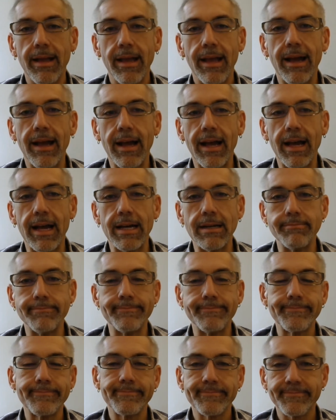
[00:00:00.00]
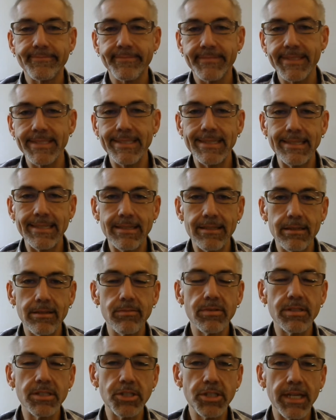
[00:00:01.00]
Yeah, it
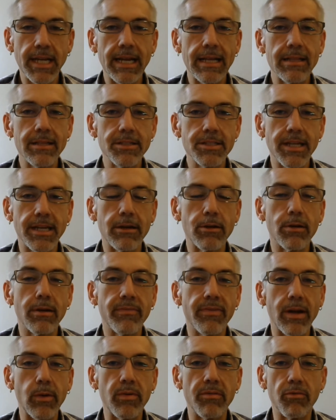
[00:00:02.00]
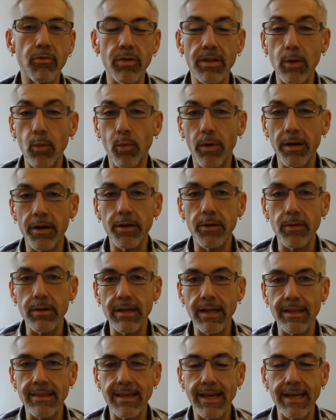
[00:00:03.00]
was a challenge. I don't know if I would really want to do it
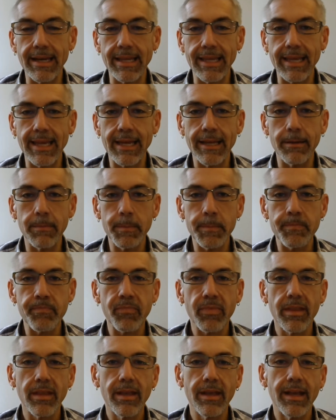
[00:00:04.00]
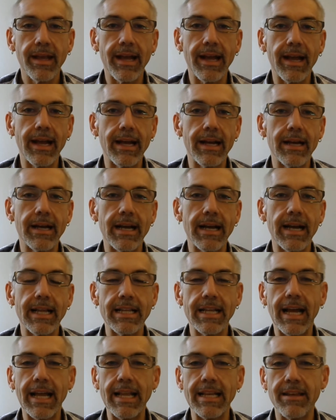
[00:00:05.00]
like that again.
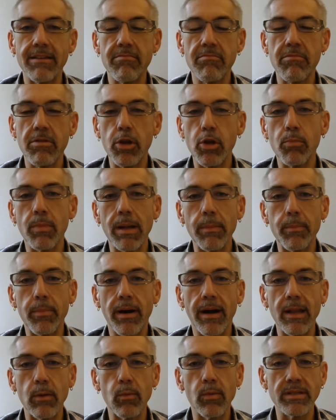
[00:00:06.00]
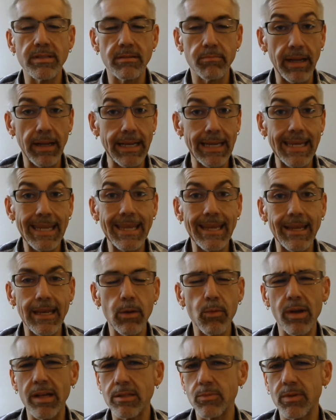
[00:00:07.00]
I knew my body wasn't, my knee
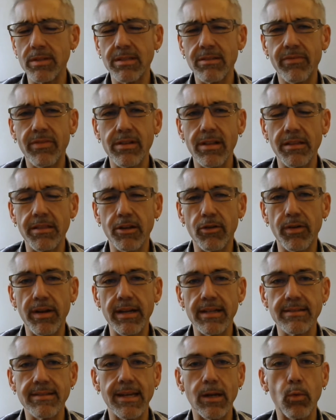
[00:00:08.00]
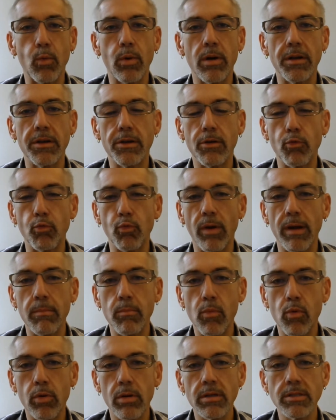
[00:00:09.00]
anyways, wasn't feeling the greatest, that I wanted to run
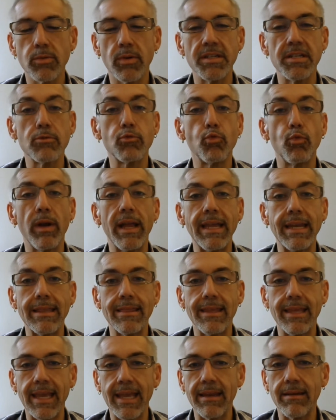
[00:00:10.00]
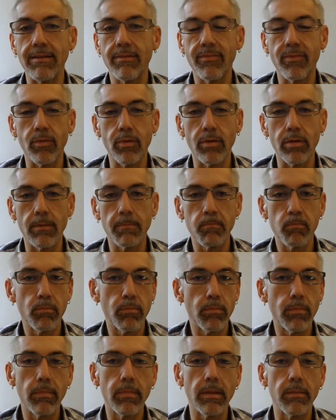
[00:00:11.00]
more, so I just ran at the end for
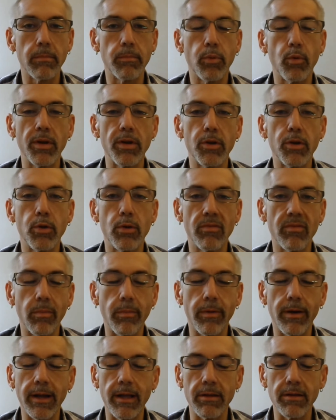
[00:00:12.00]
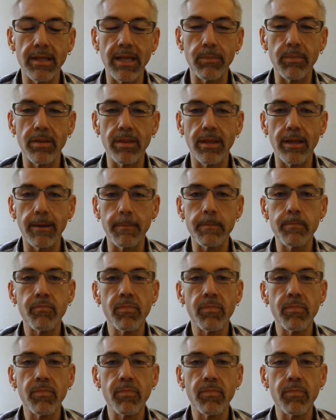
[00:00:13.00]
0.2 of a mile type of thing.